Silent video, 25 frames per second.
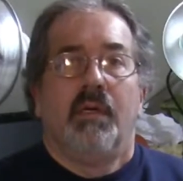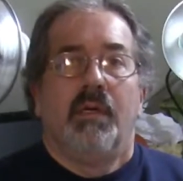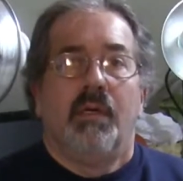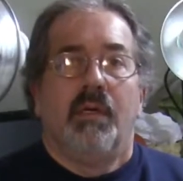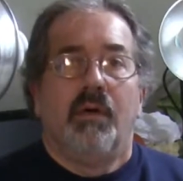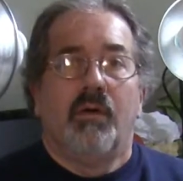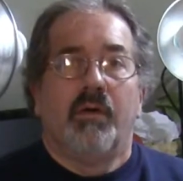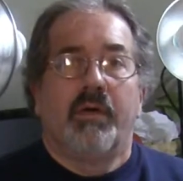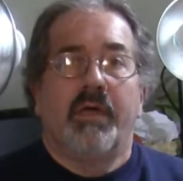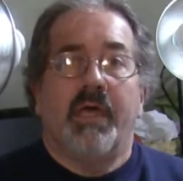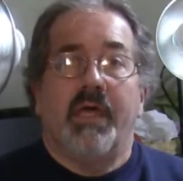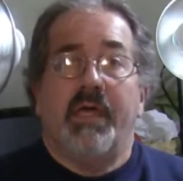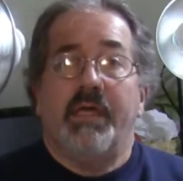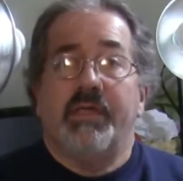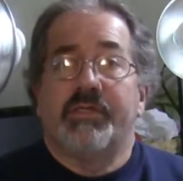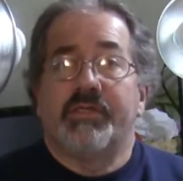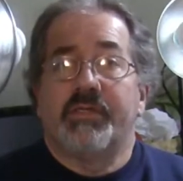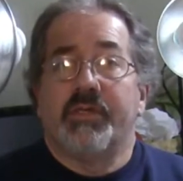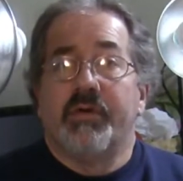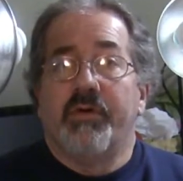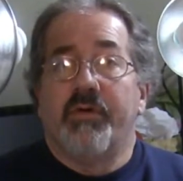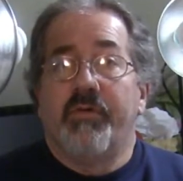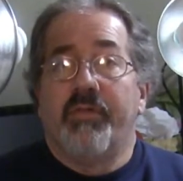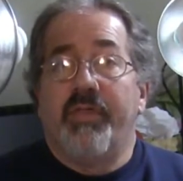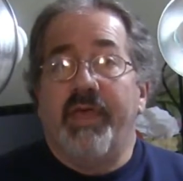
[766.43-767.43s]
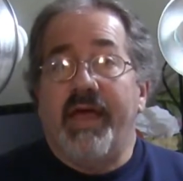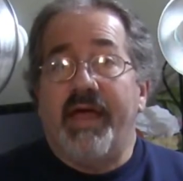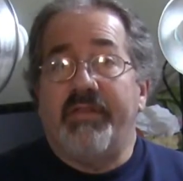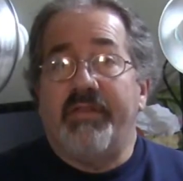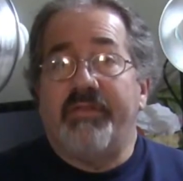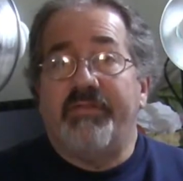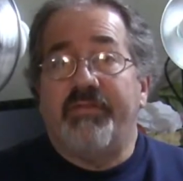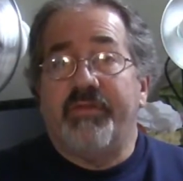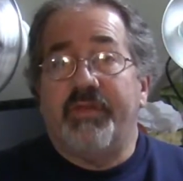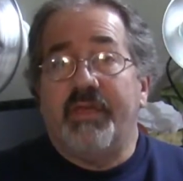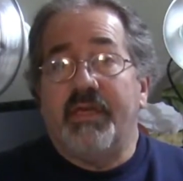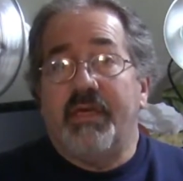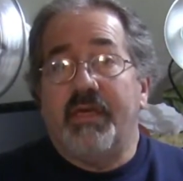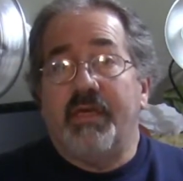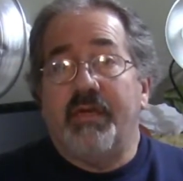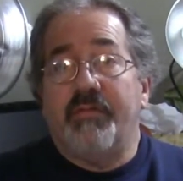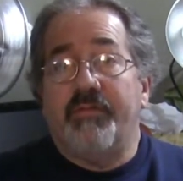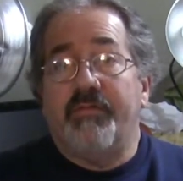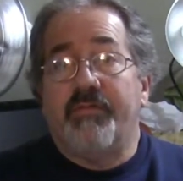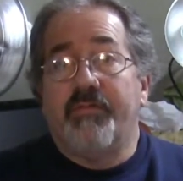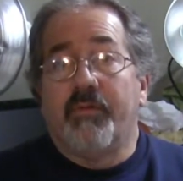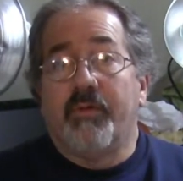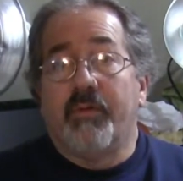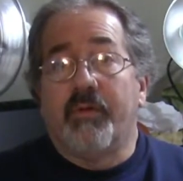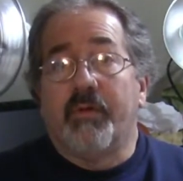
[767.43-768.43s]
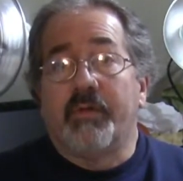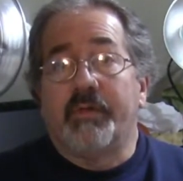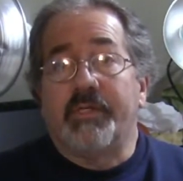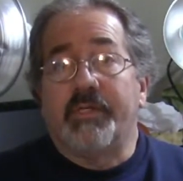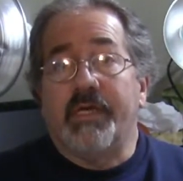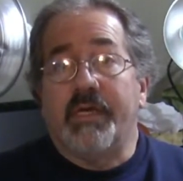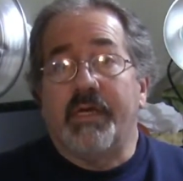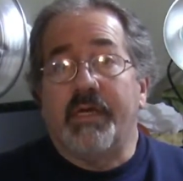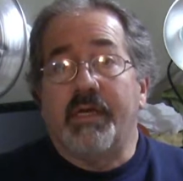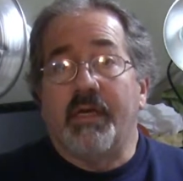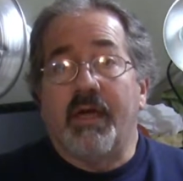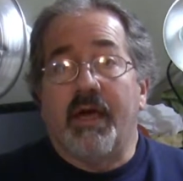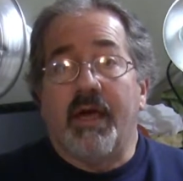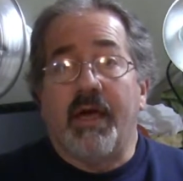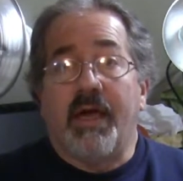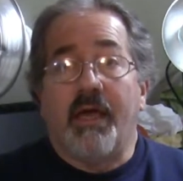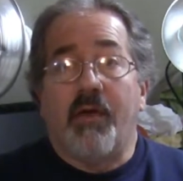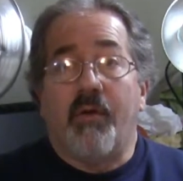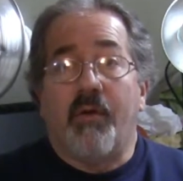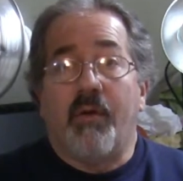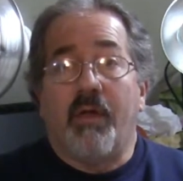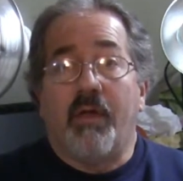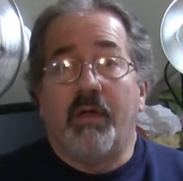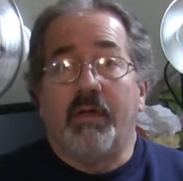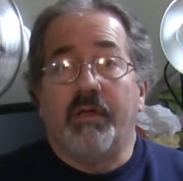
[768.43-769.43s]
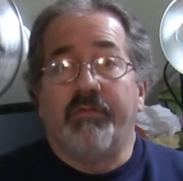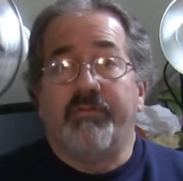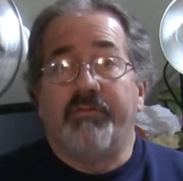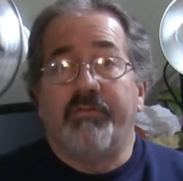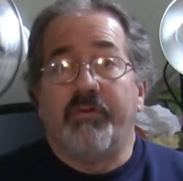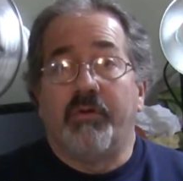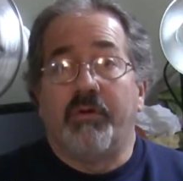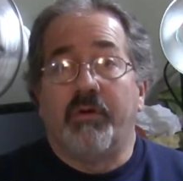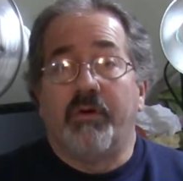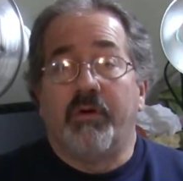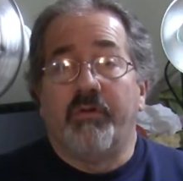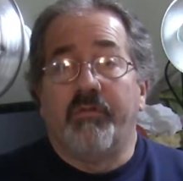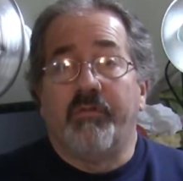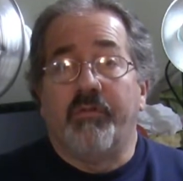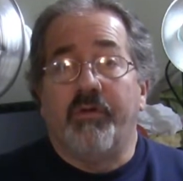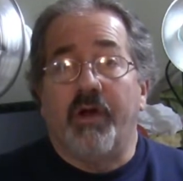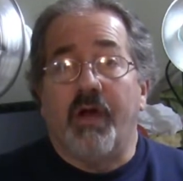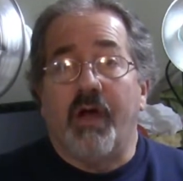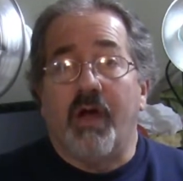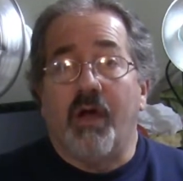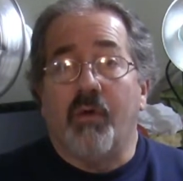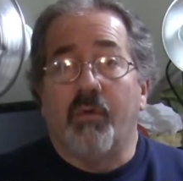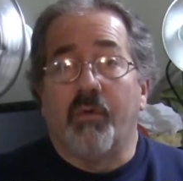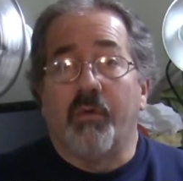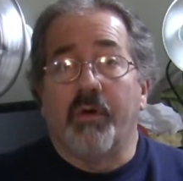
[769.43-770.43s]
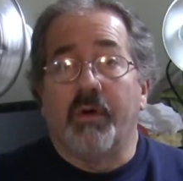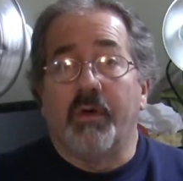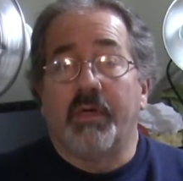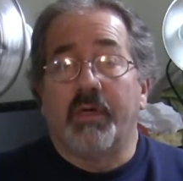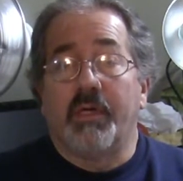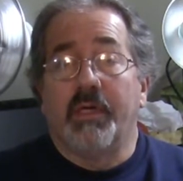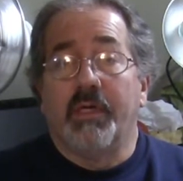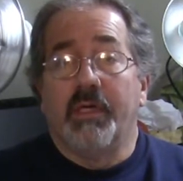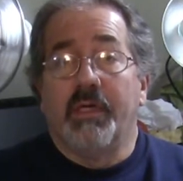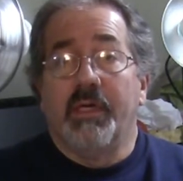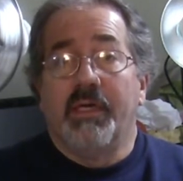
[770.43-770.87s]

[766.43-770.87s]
Okay, so that's it for taking a high quality photo of your artwork,